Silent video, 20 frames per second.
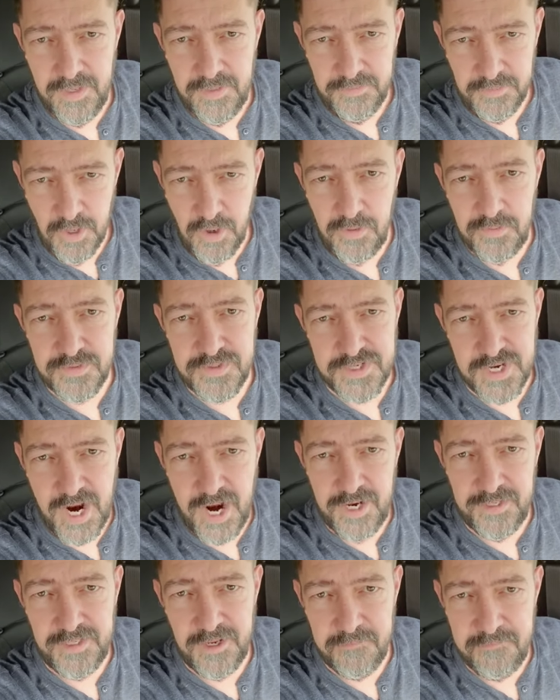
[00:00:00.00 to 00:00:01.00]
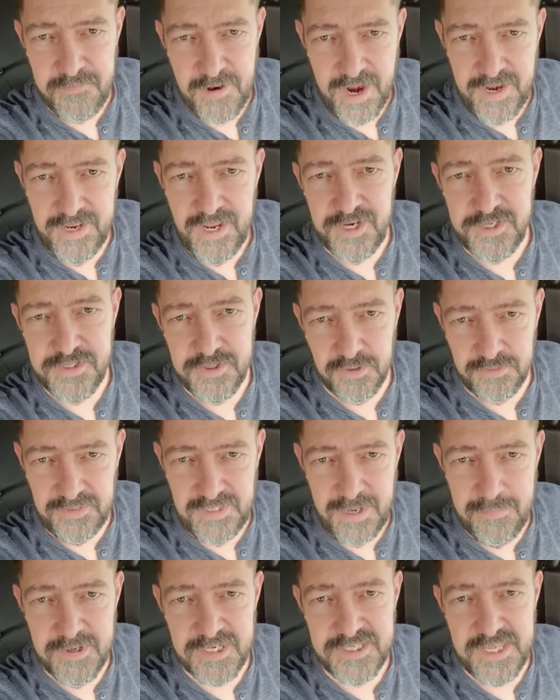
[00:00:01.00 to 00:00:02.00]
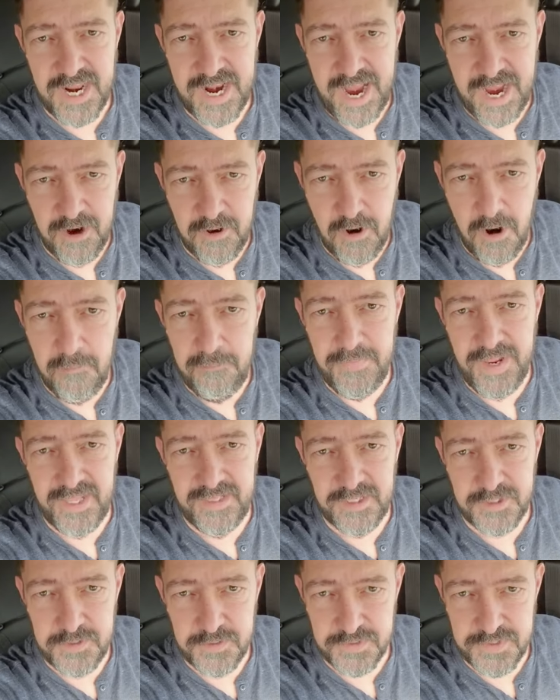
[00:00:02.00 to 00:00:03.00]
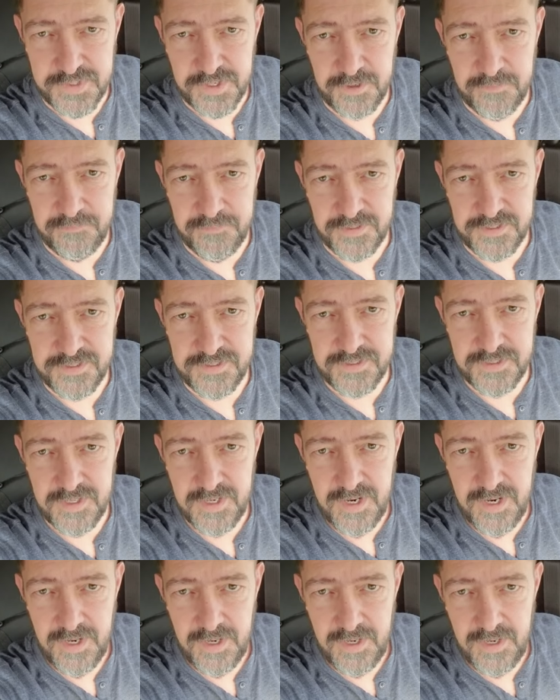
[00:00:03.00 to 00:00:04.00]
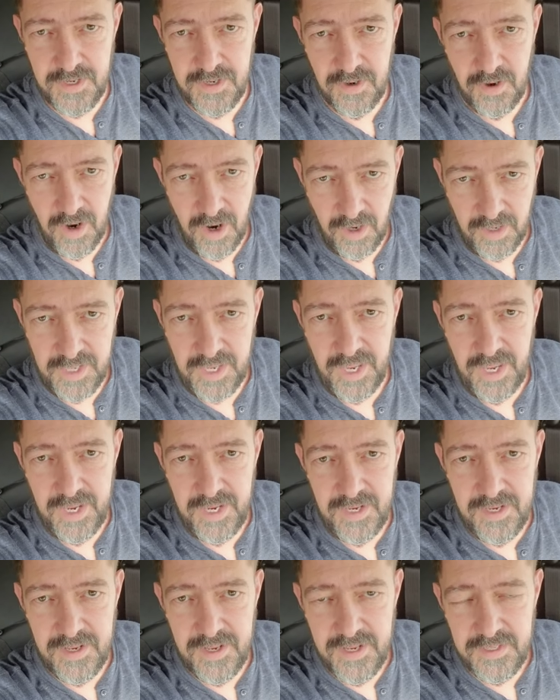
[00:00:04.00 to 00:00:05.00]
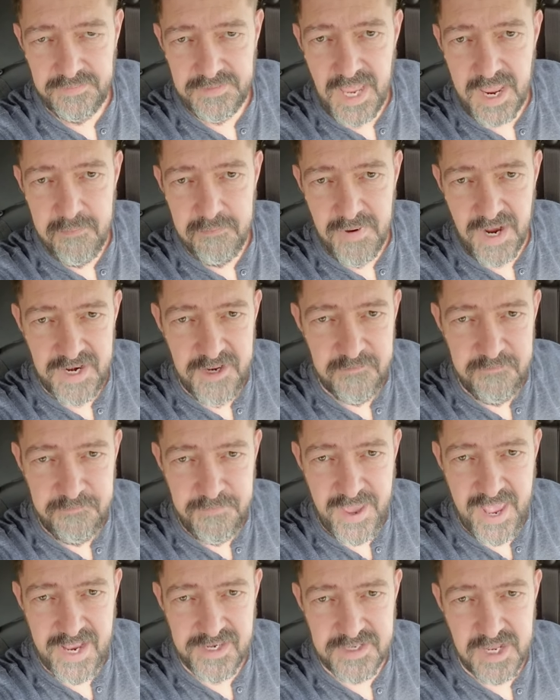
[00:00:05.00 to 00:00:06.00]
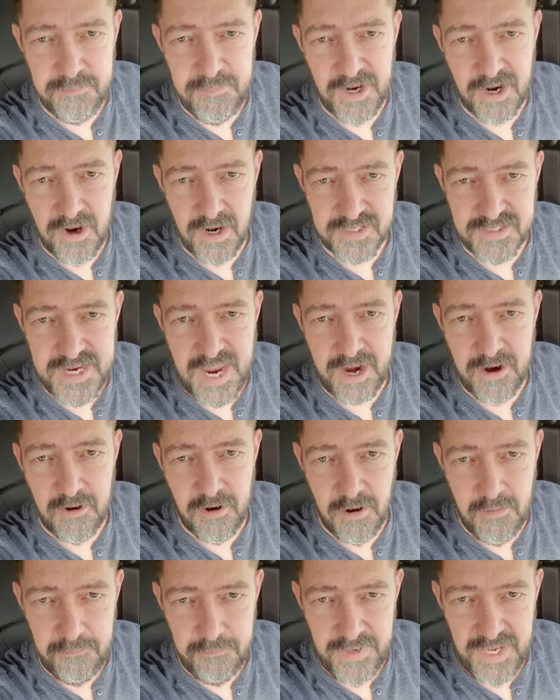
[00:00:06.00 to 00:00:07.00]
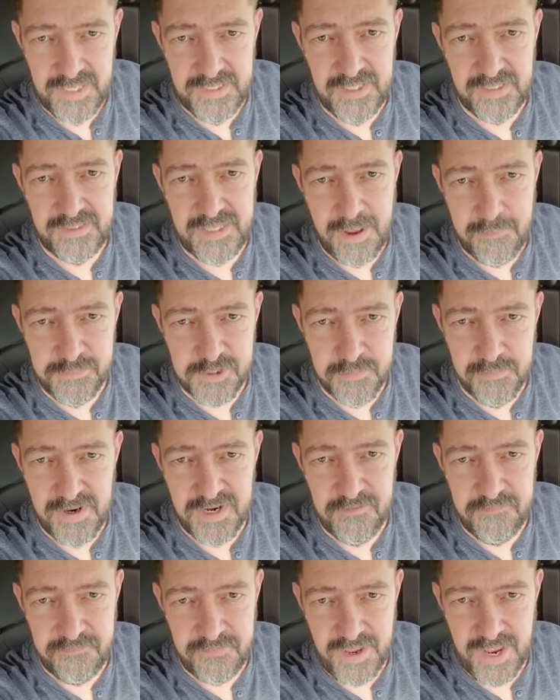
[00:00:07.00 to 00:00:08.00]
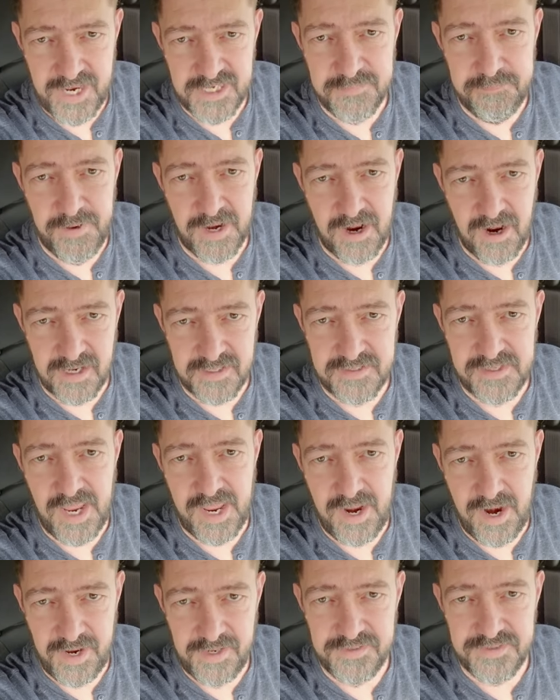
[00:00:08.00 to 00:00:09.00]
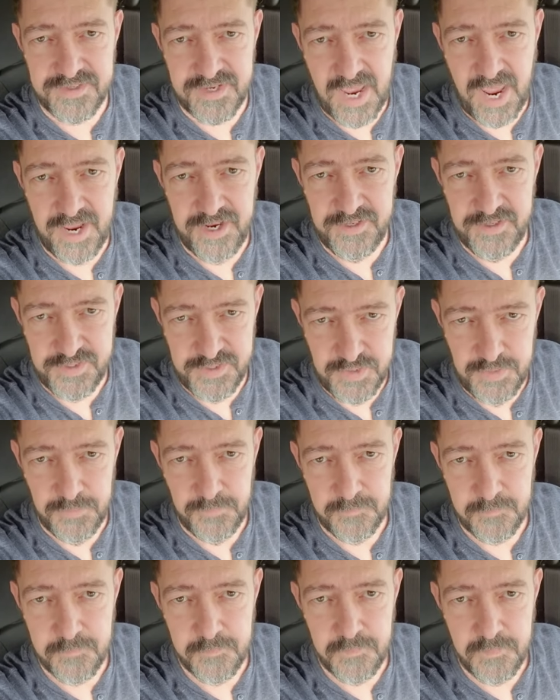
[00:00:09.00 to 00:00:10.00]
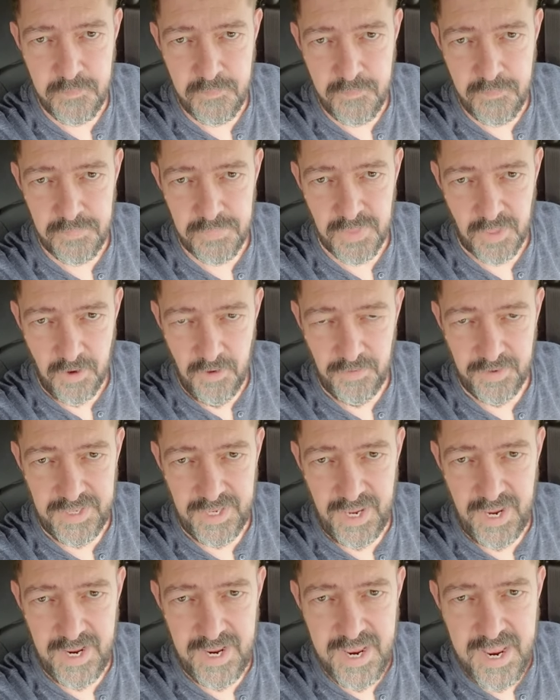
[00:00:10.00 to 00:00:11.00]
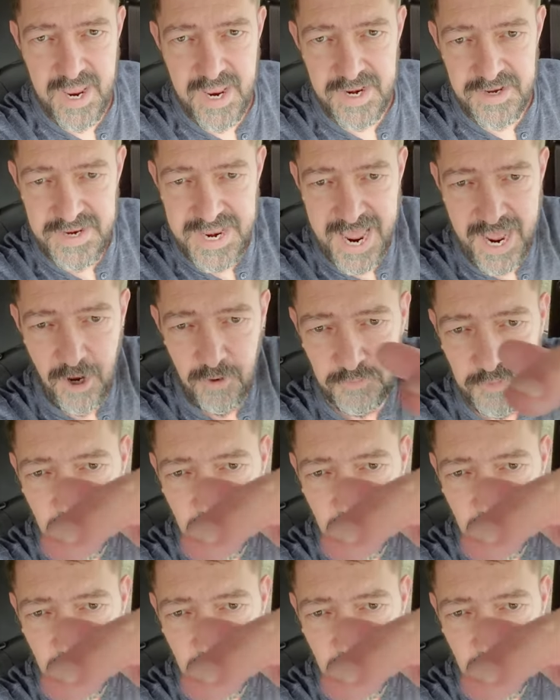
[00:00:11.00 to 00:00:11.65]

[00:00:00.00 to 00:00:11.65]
those are the financial demons that I commanded to surface. Okay, they manifested because I commanded them to manifest, because they are inside you. Okay, now